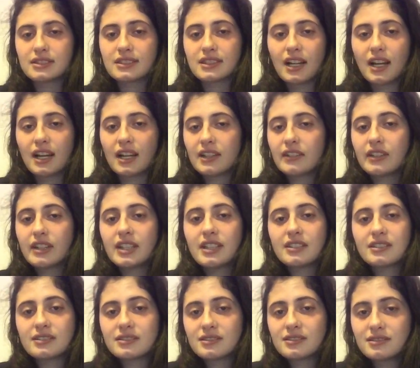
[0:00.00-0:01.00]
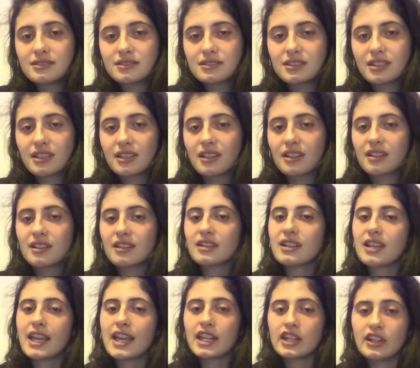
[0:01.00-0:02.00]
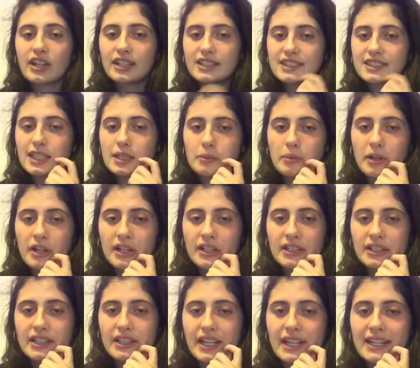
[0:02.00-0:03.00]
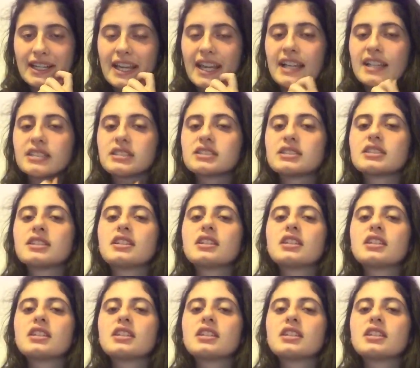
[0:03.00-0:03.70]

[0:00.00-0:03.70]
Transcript: dive in to the anorexia part, I guess.